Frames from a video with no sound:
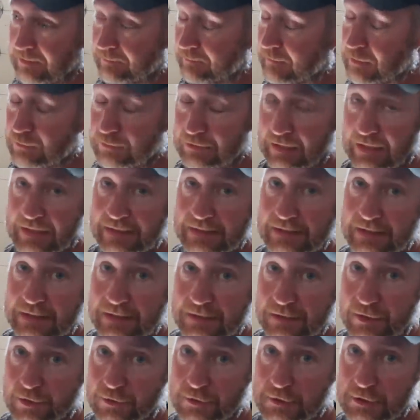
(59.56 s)
uh, it was an
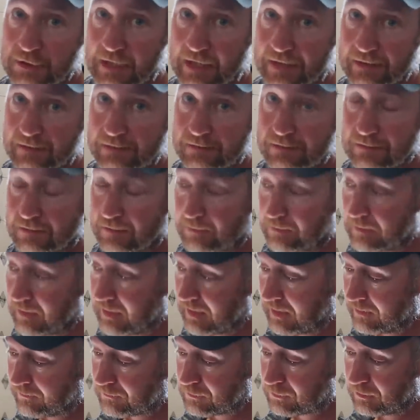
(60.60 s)
18-yard shot.
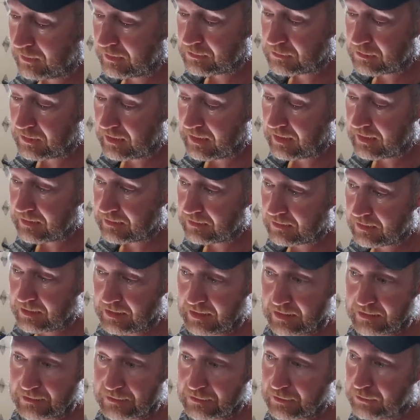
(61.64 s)
After I shot, uh,